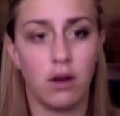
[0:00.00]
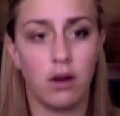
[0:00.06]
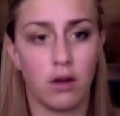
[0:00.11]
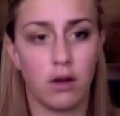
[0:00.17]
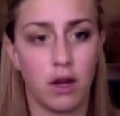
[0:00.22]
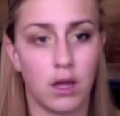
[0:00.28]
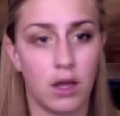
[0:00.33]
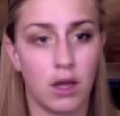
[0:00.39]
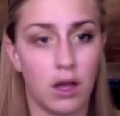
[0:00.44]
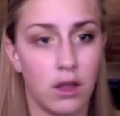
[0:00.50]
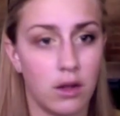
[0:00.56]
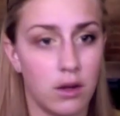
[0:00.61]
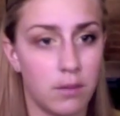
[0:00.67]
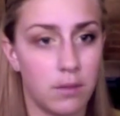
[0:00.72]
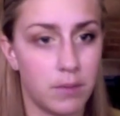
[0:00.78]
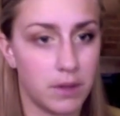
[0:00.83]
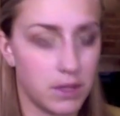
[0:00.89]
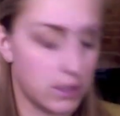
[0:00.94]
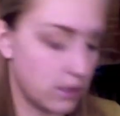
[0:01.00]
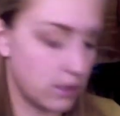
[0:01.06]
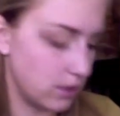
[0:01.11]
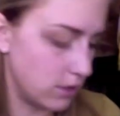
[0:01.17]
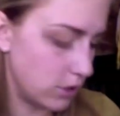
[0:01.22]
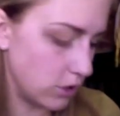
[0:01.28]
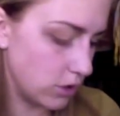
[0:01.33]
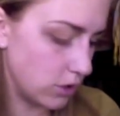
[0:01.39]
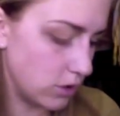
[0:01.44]
green color, but this
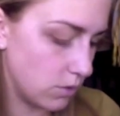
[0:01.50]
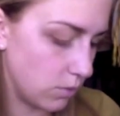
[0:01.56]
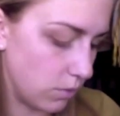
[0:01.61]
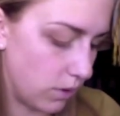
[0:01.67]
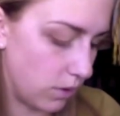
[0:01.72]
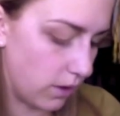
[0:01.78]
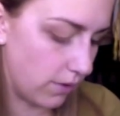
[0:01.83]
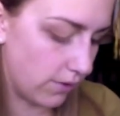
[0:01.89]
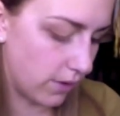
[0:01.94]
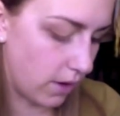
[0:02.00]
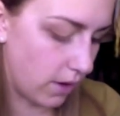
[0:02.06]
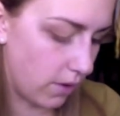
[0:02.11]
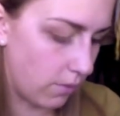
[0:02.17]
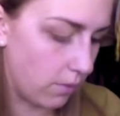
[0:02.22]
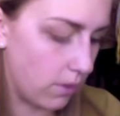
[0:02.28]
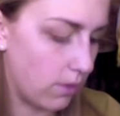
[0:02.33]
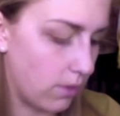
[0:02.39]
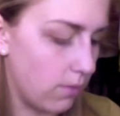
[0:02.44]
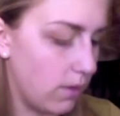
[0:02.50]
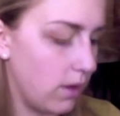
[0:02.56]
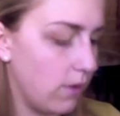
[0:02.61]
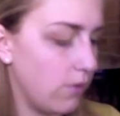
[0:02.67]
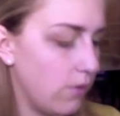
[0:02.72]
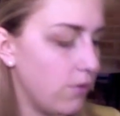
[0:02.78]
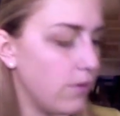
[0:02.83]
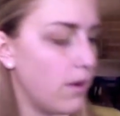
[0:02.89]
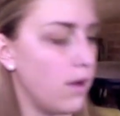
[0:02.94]
is just what I've got with me
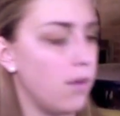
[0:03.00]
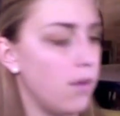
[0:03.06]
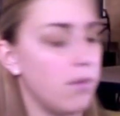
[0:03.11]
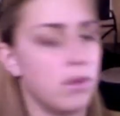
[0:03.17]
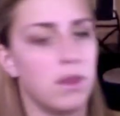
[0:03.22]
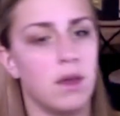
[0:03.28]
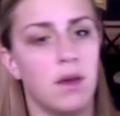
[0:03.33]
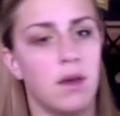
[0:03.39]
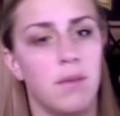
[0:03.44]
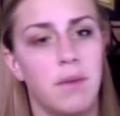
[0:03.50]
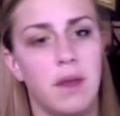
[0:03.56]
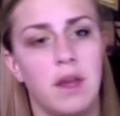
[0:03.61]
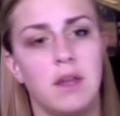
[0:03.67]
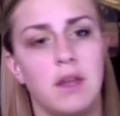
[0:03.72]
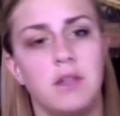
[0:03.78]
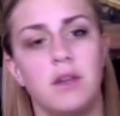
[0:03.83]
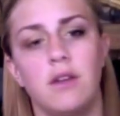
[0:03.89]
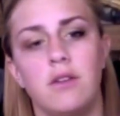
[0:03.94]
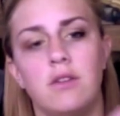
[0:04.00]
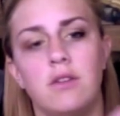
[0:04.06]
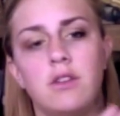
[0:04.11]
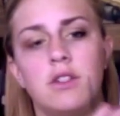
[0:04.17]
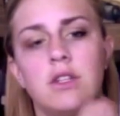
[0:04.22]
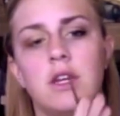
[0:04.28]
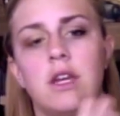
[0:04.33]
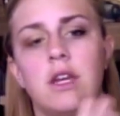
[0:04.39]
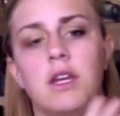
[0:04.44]
from the Panatone
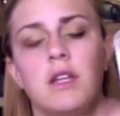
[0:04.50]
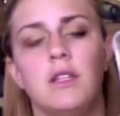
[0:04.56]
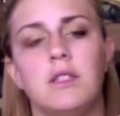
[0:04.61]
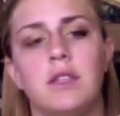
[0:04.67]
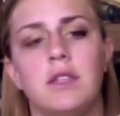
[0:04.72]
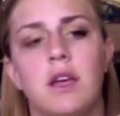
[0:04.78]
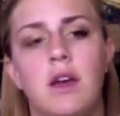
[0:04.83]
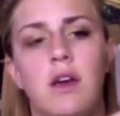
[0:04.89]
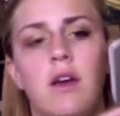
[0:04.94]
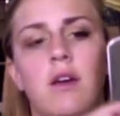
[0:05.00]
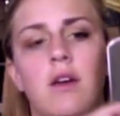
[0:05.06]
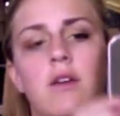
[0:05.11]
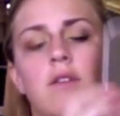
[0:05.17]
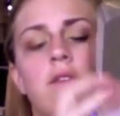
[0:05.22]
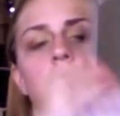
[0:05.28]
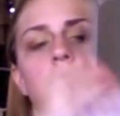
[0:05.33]
Shades of